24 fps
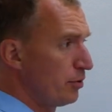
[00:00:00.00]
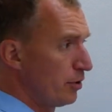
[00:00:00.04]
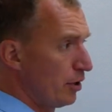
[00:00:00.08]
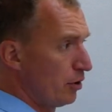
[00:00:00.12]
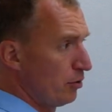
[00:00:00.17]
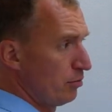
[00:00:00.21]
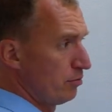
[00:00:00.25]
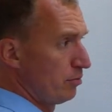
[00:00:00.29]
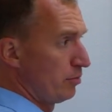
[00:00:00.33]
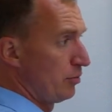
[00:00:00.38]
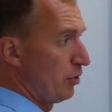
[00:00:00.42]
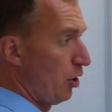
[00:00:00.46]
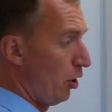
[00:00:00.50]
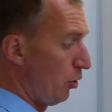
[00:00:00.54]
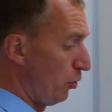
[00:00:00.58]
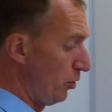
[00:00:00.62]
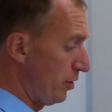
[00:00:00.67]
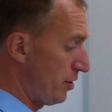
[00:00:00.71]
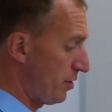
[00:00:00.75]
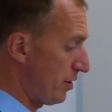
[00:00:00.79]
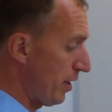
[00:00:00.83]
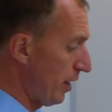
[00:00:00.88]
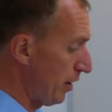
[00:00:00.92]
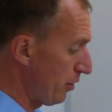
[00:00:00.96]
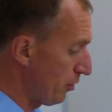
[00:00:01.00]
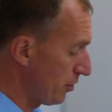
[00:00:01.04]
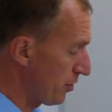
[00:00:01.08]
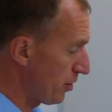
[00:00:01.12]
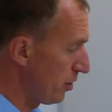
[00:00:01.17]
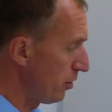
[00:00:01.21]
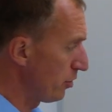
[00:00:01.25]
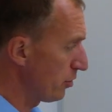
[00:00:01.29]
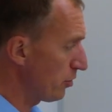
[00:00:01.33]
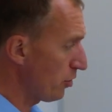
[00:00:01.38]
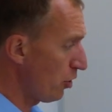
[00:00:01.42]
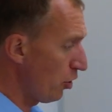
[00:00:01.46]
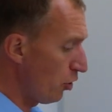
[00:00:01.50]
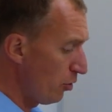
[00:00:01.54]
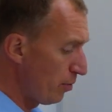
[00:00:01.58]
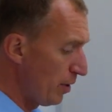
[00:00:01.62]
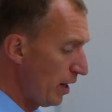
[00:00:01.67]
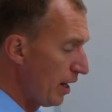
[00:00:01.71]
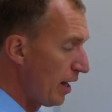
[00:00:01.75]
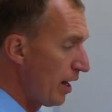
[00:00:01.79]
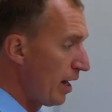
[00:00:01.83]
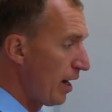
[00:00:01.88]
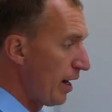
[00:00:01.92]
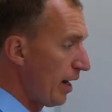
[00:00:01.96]
you know, old-style oscilloscope.
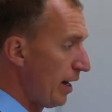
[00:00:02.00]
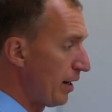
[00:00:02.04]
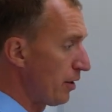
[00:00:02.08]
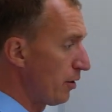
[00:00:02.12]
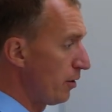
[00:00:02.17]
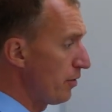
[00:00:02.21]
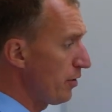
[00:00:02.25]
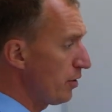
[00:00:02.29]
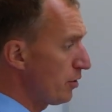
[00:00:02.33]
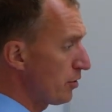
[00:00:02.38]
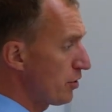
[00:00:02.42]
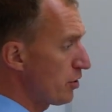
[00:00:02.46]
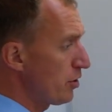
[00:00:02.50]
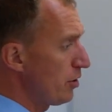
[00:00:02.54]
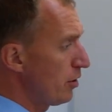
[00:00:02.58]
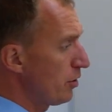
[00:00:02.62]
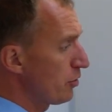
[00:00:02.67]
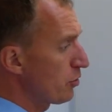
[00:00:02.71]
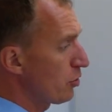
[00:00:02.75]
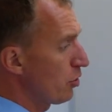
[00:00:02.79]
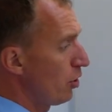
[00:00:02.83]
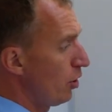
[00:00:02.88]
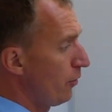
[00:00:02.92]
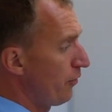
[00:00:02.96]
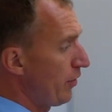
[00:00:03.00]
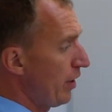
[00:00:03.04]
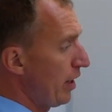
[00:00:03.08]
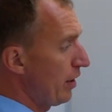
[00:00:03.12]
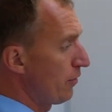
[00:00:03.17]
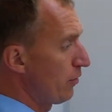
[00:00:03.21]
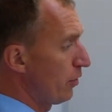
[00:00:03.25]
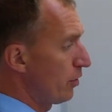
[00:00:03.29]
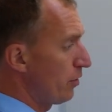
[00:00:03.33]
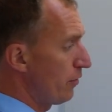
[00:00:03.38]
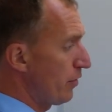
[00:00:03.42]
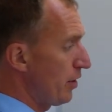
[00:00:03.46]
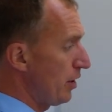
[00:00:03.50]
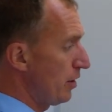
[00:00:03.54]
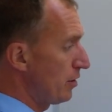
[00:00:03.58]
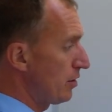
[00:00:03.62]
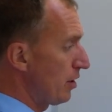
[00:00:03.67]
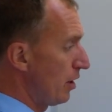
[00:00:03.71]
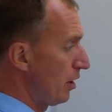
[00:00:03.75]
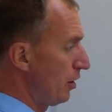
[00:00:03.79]
And on the oscilloscope, we had one of these